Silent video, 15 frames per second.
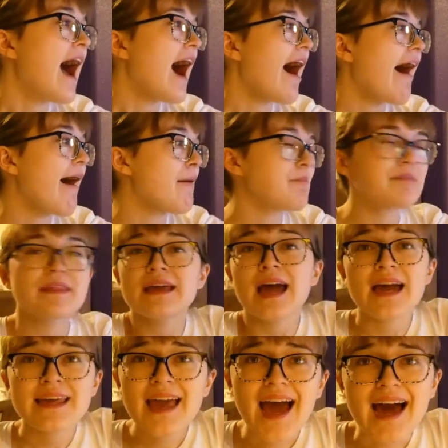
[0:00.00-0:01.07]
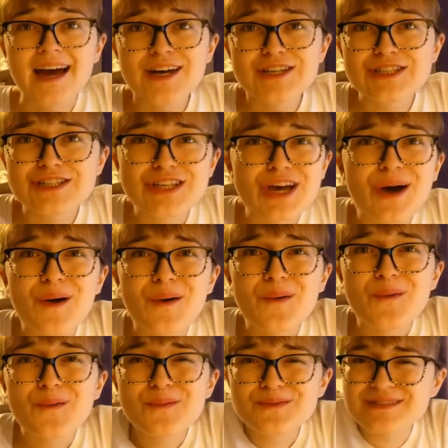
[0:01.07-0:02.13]
Um, yeah,
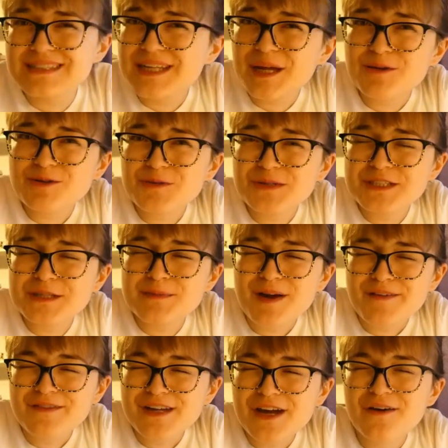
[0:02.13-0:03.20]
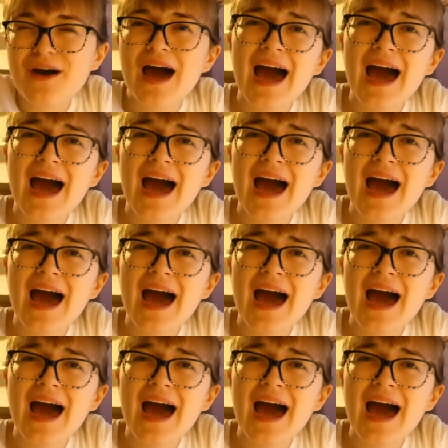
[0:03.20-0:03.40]
so today we're doing a TBR video.